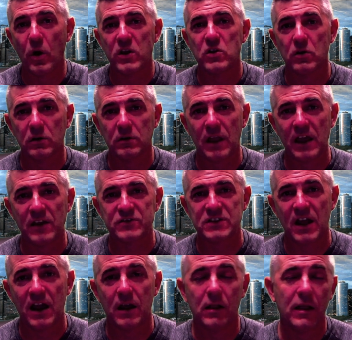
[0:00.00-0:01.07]
your
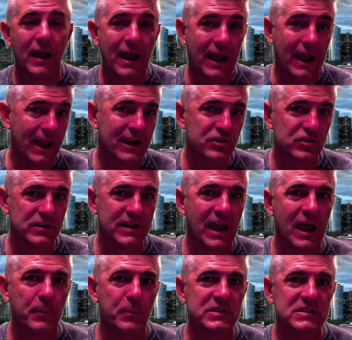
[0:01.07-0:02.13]
lifestyle actually
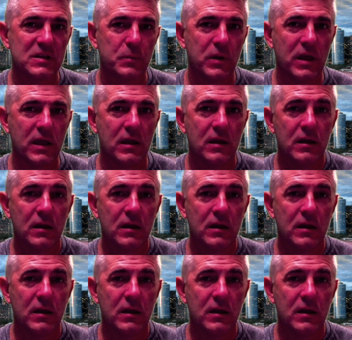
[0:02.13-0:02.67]
happens to be.